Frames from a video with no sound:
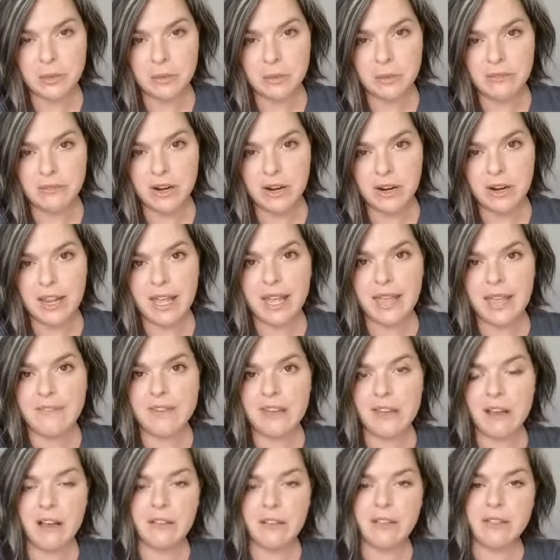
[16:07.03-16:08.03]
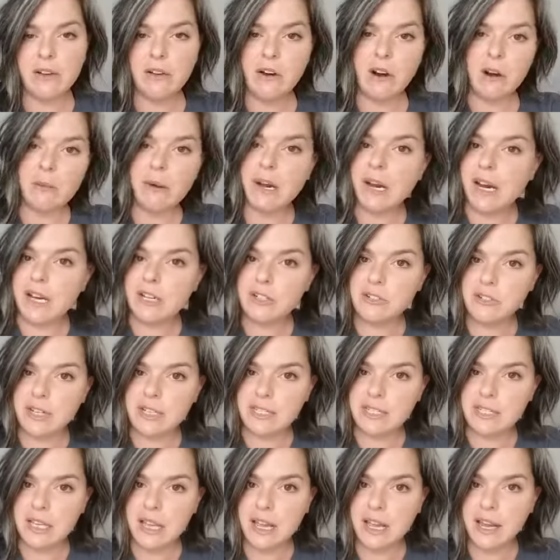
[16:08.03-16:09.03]
You were very heavy on the
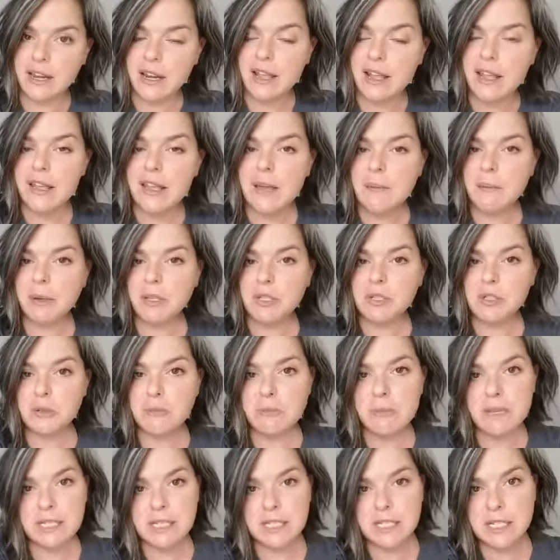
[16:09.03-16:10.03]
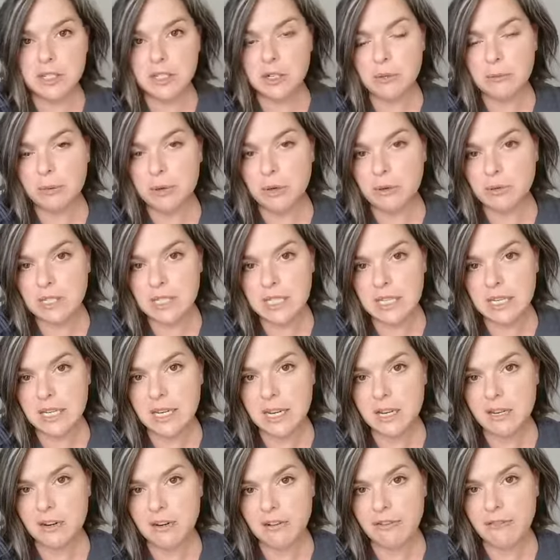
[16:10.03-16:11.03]
carbohydrate side, but you're missing your protein
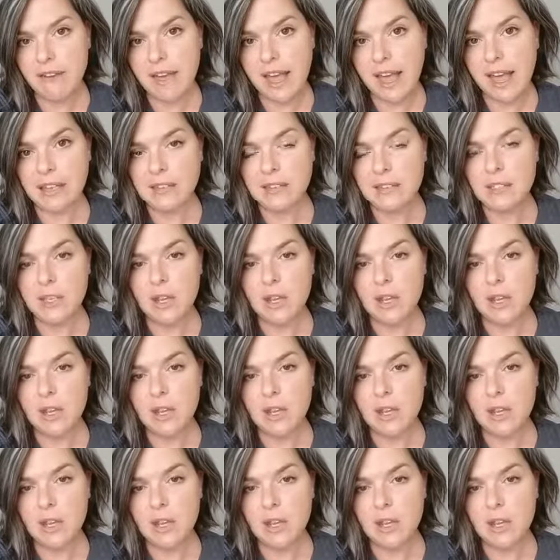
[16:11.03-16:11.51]
and your fat.